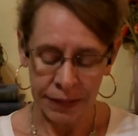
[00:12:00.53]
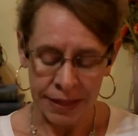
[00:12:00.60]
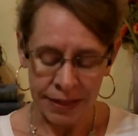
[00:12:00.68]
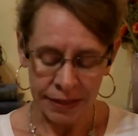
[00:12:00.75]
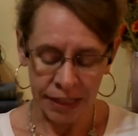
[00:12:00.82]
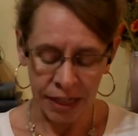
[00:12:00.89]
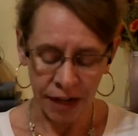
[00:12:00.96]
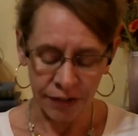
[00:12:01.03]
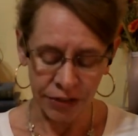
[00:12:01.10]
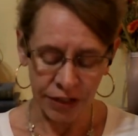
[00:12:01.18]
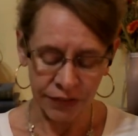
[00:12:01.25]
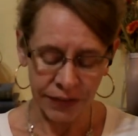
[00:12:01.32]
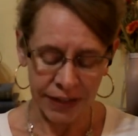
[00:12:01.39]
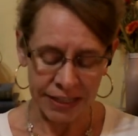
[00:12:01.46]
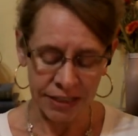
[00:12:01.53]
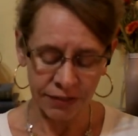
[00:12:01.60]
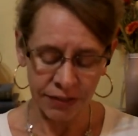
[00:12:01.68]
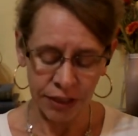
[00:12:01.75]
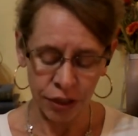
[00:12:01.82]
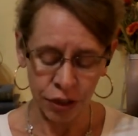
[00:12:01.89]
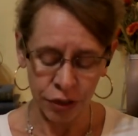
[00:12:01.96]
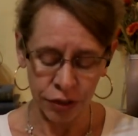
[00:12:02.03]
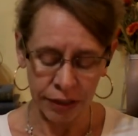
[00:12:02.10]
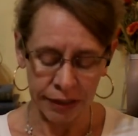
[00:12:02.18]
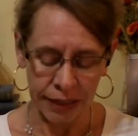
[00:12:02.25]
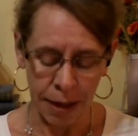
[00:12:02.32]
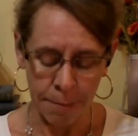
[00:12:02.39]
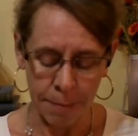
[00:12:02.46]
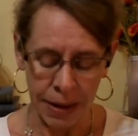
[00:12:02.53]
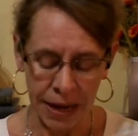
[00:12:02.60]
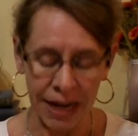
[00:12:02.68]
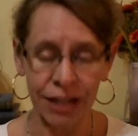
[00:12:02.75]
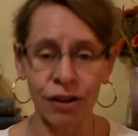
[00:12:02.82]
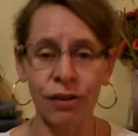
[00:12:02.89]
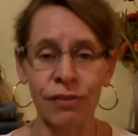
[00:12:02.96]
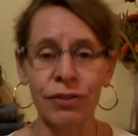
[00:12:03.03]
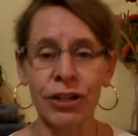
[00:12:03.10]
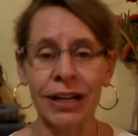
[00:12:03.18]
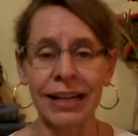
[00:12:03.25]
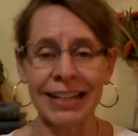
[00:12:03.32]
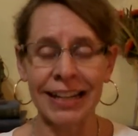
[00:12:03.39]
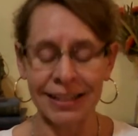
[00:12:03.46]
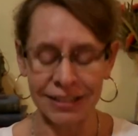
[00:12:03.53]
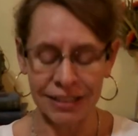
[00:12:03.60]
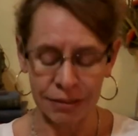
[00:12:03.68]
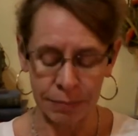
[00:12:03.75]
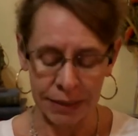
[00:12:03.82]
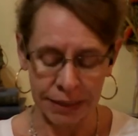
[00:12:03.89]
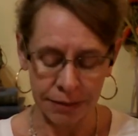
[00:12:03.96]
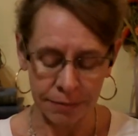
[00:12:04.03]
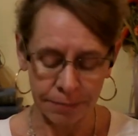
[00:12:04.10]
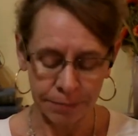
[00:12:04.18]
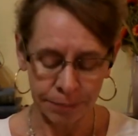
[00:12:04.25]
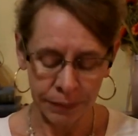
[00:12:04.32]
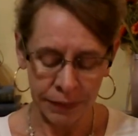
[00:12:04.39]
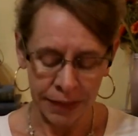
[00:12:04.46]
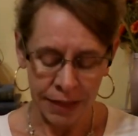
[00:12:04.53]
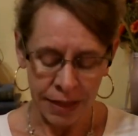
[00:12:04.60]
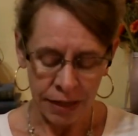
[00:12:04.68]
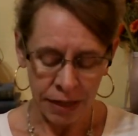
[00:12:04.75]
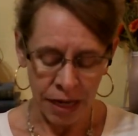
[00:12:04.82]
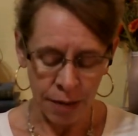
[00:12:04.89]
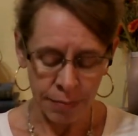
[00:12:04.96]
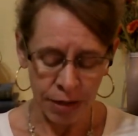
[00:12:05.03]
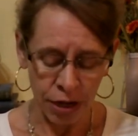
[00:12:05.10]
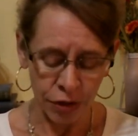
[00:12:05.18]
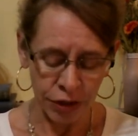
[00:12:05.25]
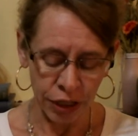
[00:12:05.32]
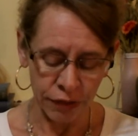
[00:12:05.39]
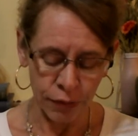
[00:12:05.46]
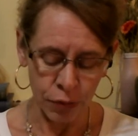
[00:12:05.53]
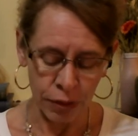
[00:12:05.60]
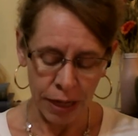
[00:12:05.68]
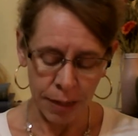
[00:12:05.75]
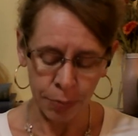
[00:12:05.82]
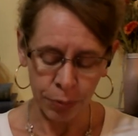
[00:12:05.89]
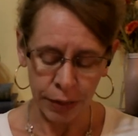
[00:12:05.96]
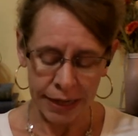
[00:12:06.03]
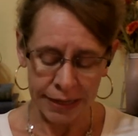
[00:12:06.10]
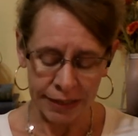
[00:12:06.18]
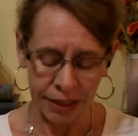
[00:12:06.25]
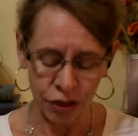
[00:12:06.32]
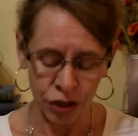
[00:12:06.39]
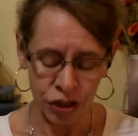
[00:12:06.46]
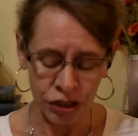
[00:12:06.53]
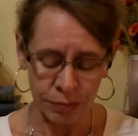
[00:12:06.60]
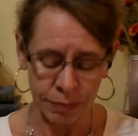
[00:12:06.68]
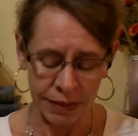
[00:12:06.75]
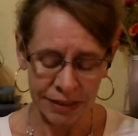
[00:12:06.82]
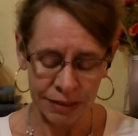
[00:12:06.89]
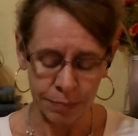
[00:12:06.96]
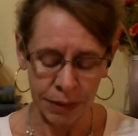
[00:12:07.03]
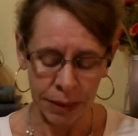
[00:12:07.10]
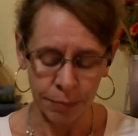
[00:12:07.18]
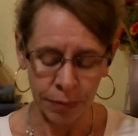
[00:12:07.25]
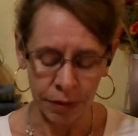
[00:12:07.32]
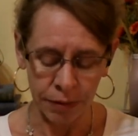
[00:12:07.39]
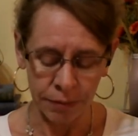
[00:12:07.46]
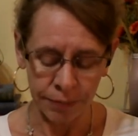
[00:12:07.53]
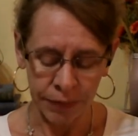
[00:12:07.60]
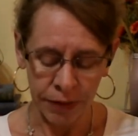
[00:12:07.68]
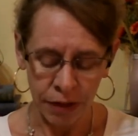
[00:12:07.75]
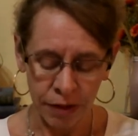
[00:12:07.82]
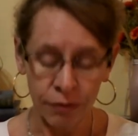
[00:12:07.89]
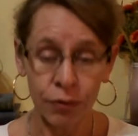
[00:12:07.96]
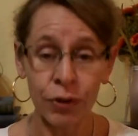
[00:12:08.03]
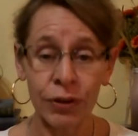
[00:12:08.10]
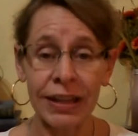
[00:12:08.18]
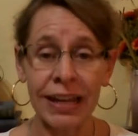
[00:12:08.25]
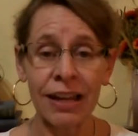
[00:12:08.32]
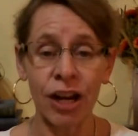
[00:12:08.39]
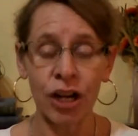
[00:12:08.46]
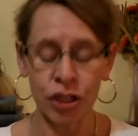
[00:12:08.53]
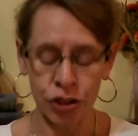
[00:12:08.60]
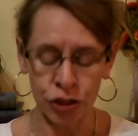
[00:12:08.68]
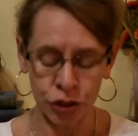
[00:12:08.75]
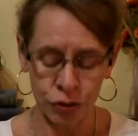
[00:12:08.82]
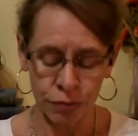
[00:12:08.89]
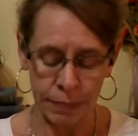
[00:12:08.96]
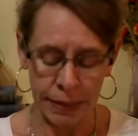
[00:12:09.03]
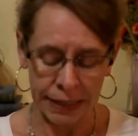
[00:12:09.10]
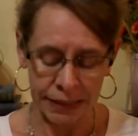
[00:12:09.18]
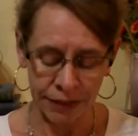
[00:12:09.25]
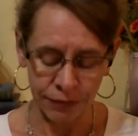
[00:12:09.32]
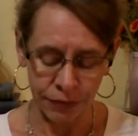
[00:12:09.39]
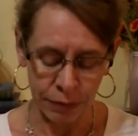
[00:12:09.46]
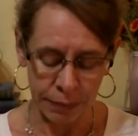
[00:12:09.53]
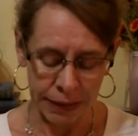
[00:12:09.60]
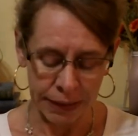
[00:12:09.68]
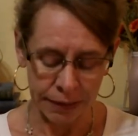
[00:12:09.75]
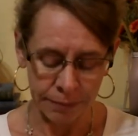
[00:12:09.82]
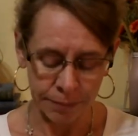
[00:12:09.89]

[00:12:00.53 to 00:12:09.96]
they cover the face of the earth, and they abide over against me. Come now, therefore, I pray thee, curse me this people, for they are too mighty for me.